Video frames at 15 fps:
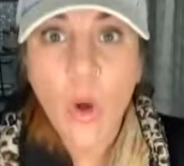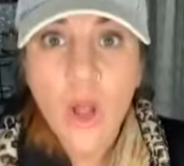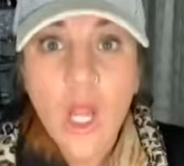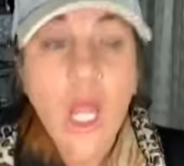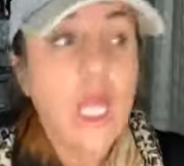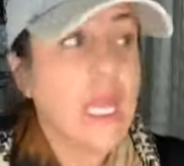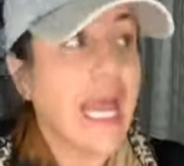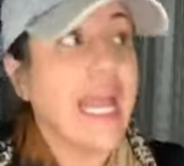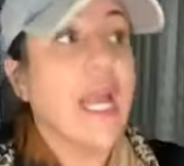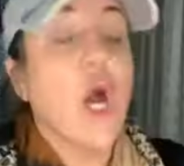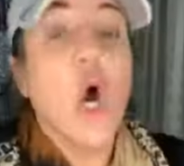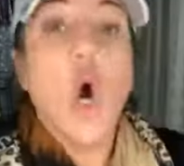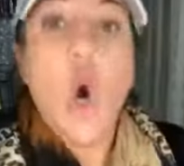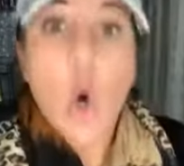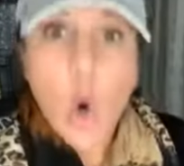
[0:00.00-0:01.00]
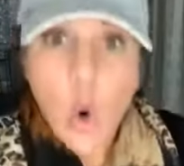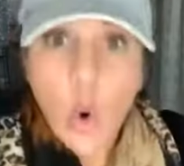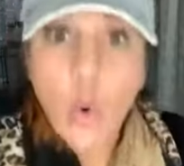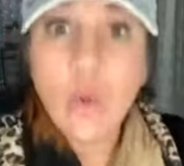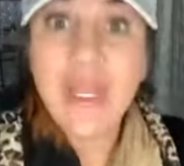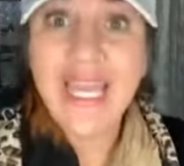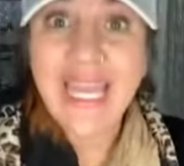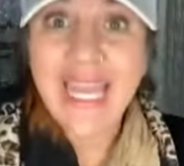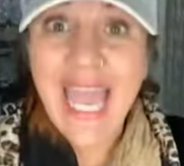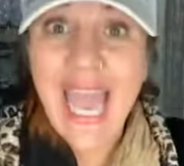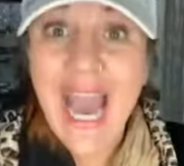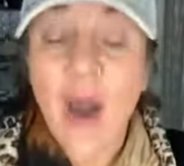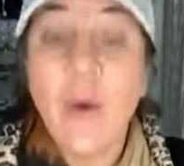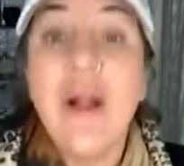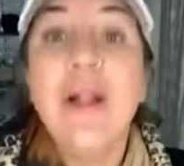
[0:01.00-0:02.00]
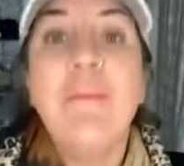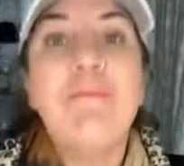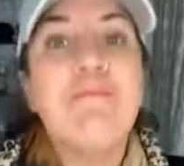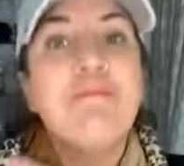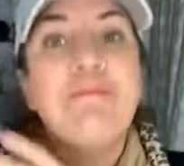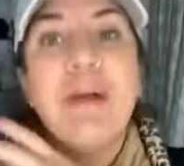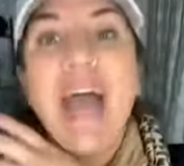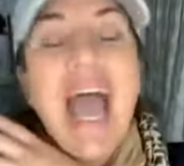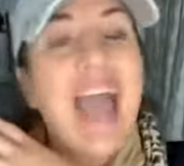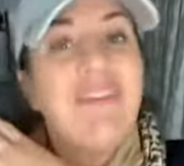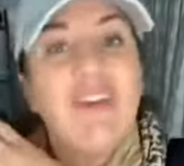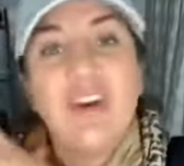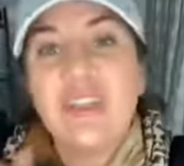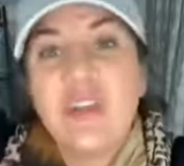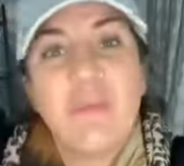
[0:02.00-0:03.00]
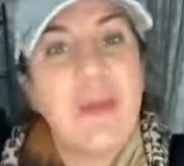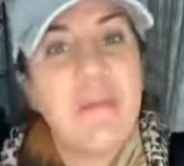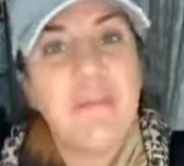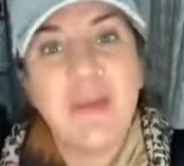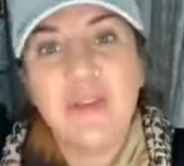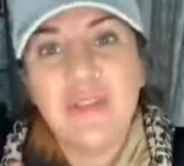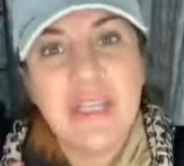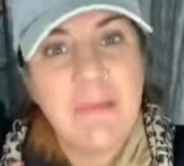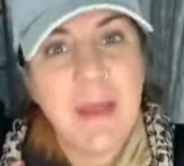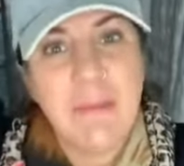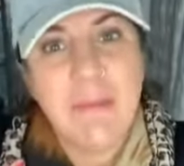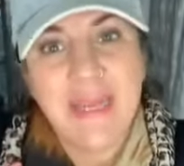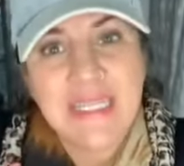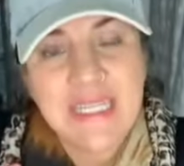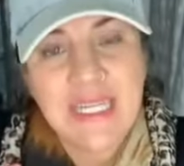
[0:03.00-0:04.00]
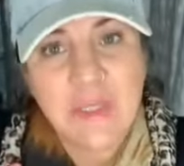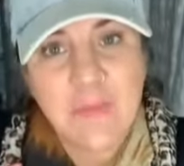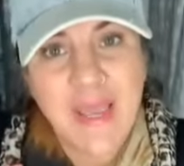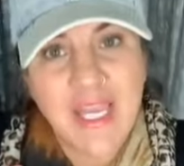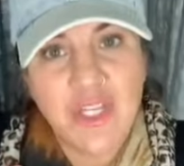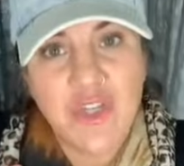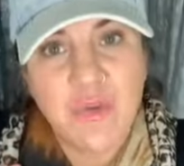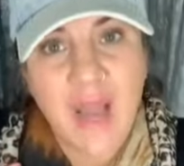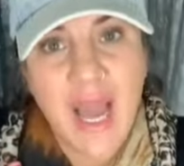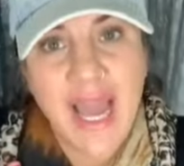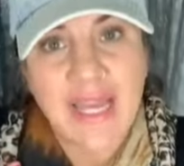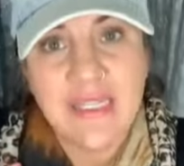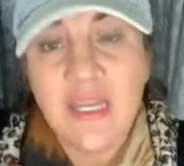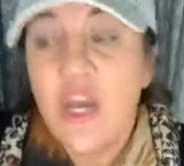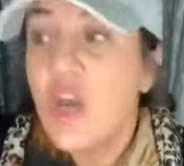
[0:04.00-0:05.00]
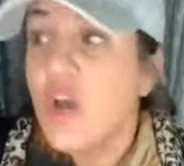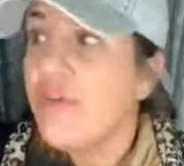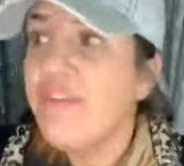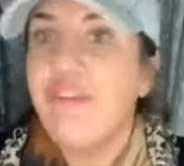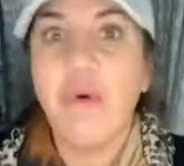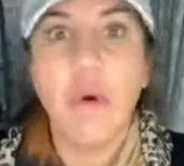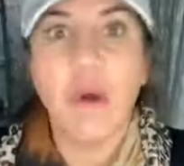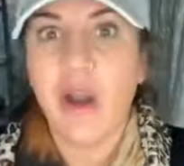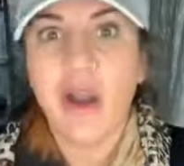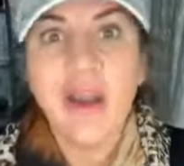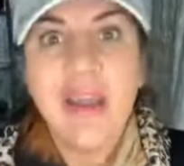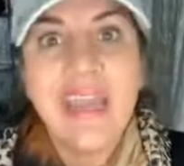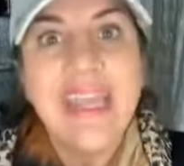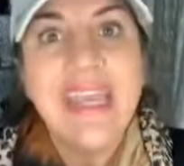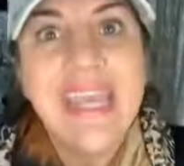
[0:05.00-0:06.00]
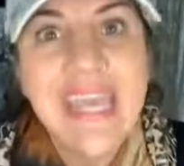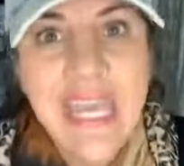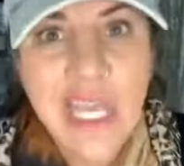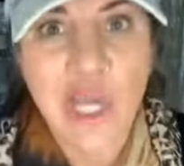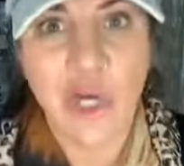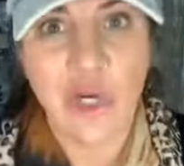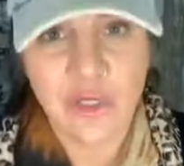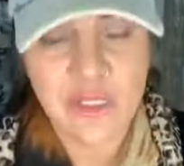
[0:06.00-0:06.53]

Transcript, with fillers: Like, holy cow. But I've also been building my business page, you guys, for years.